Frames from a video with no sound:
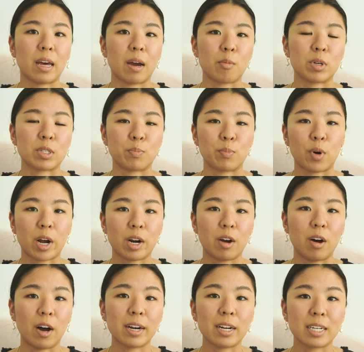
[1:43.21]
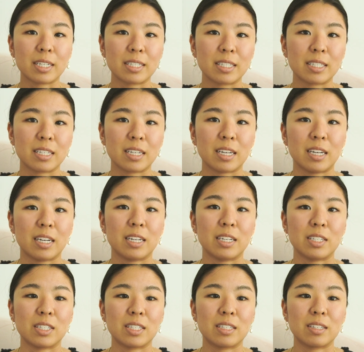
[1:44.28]
that was brought on us
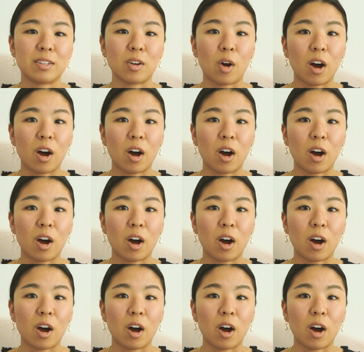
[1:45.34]
is